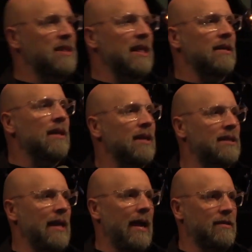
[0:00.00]
sitting in the
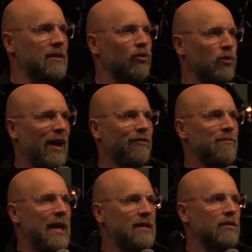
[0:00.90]
stands, and the ref
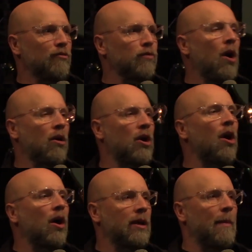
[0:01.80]
makes the wrong
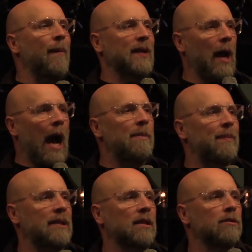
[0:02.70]
call, and I'm
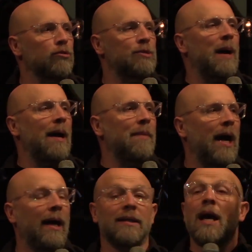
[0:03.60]
about to lose my
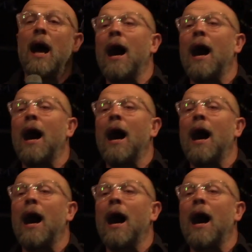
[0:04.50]
mind,